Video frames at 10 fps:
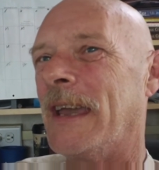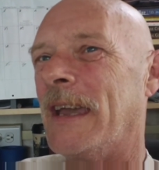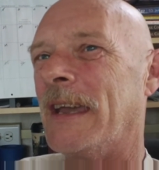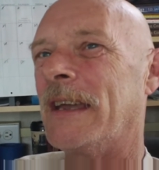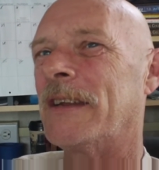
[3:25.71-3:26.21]

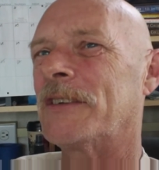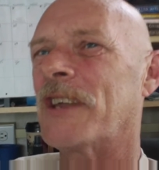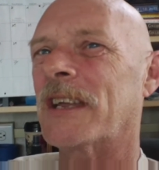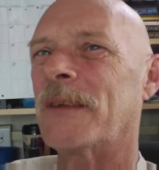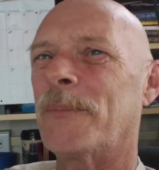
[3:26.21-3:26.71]
and they're
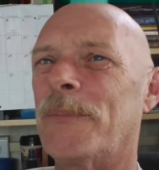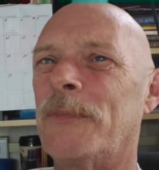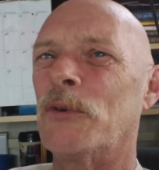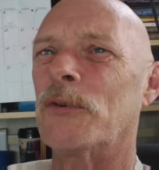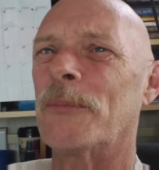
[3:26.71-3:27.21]
checking up,
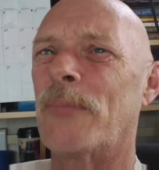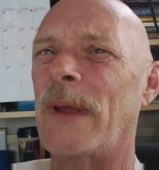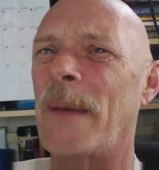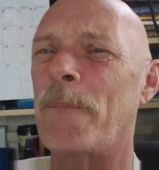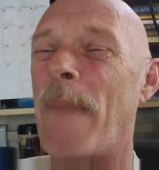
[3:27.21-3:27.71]
doing
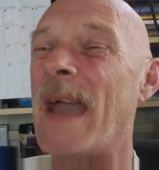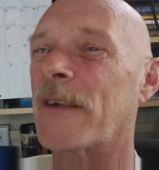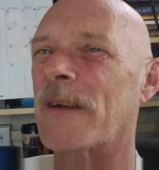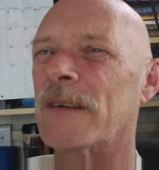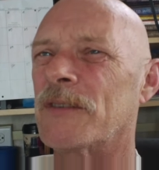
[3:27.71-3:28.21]
a
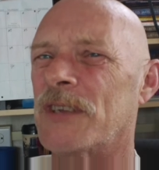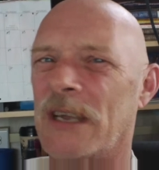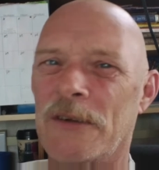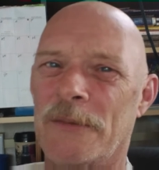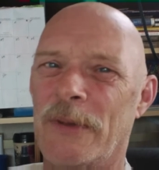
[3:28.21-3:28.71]
background
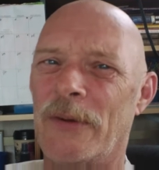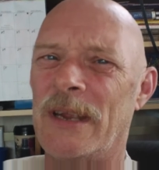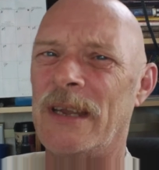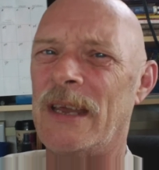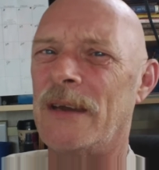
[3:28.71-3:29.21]
check on me
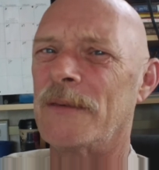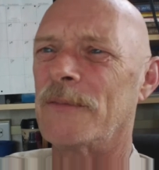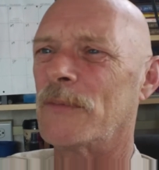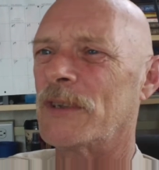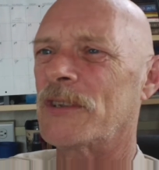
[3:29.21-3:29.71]
right now,
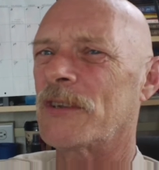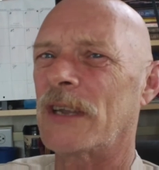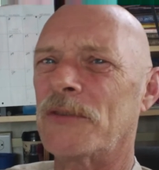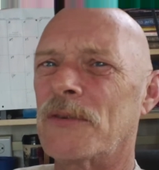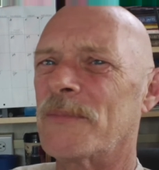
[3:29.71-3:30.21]
which
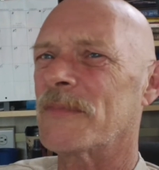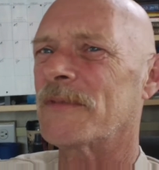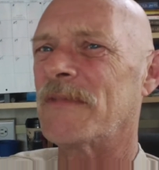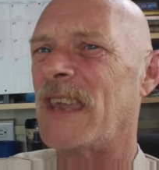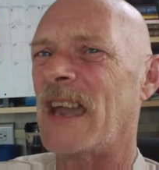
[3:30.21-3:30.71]
I told him
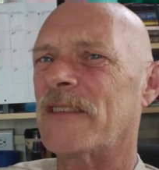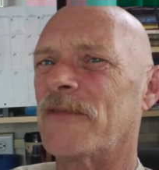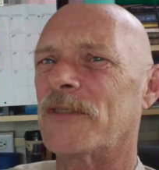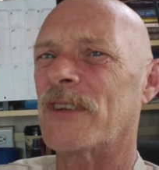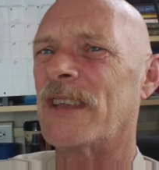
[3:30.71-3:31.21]
he asked
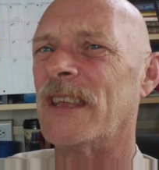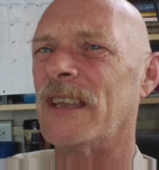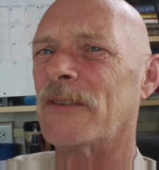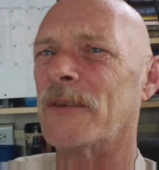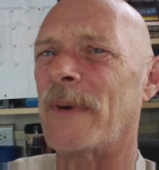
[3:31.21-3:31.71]
if there's
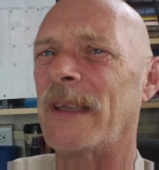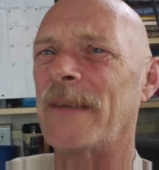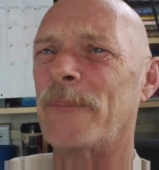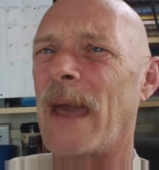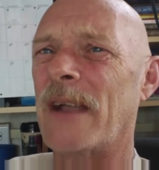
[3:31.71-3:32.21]
anything on my
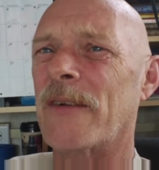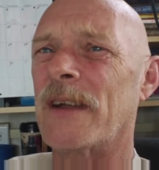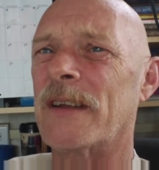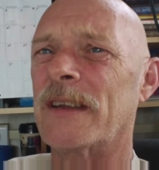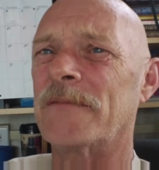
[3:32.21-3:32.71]

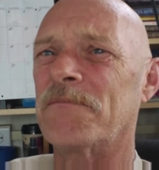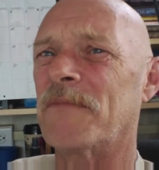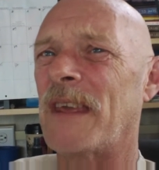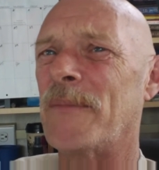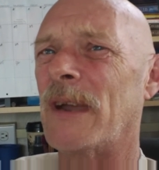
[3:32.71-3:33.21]
background I,
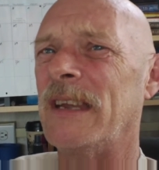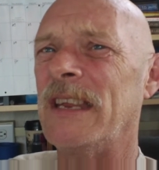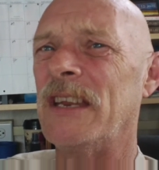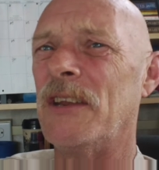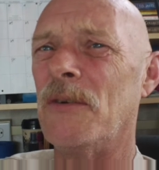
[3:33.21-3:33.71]
they might
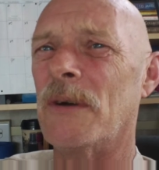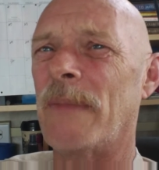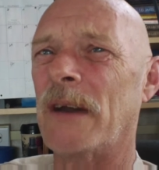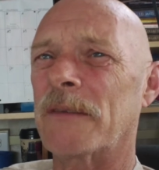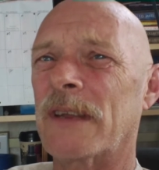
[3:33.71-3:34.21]
need to know
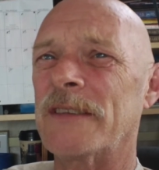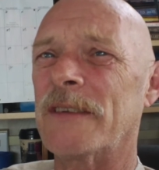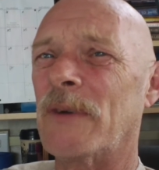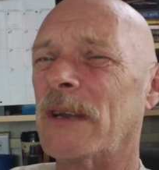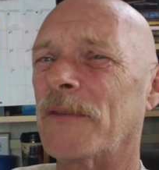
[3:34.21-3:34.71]
about, and I
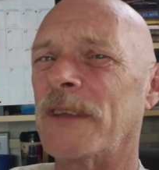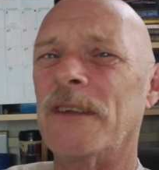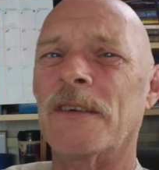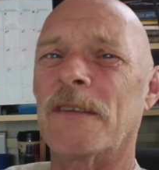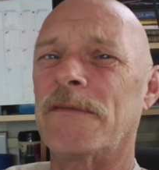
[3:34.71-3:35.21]
said, well, I don't think
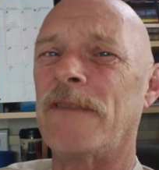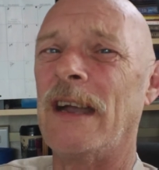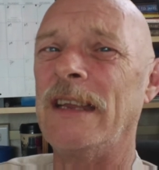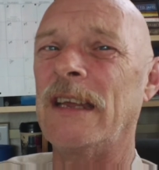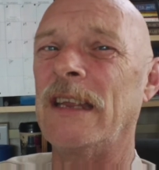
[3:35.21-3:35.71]
you're going to
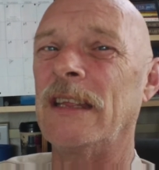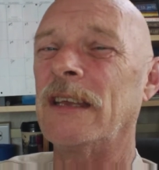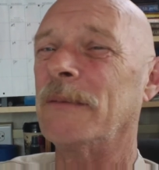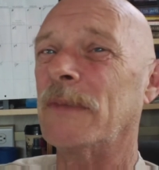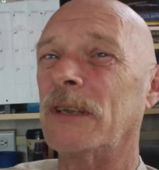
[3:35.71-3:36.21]
find
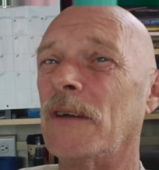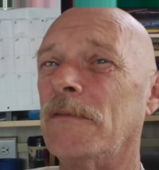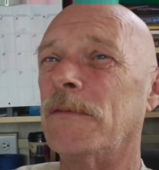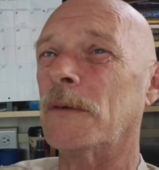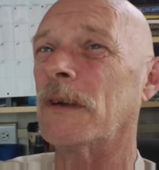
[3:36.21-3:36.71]
anything, but go
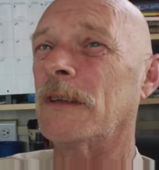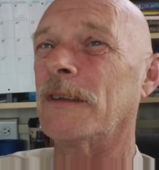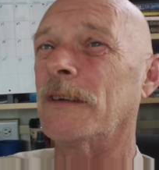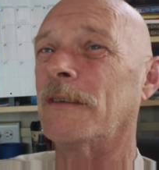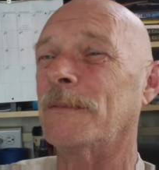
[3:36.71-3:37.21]
for it,
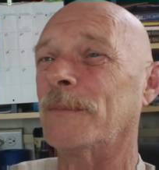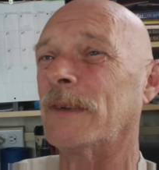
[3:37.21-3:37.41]
you know.